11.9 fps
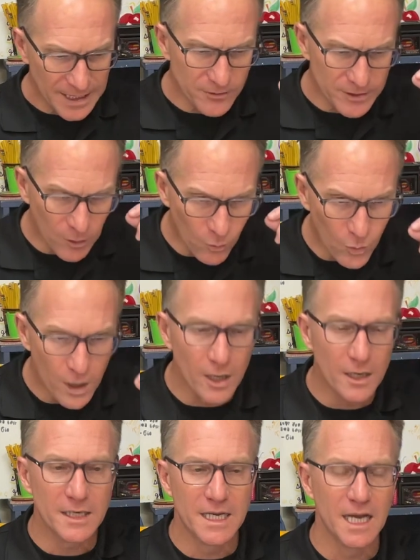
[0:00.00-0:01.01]
When the
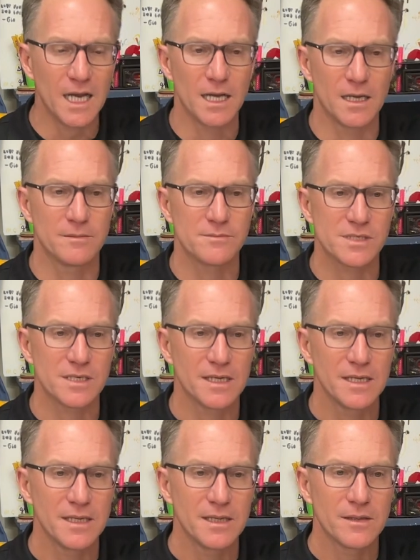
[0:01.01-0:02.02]
word comes,
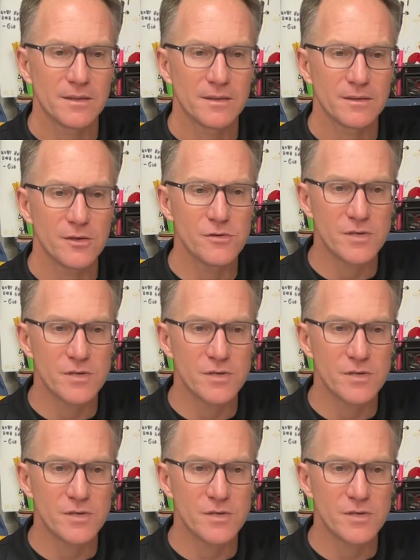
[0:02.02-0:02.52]
who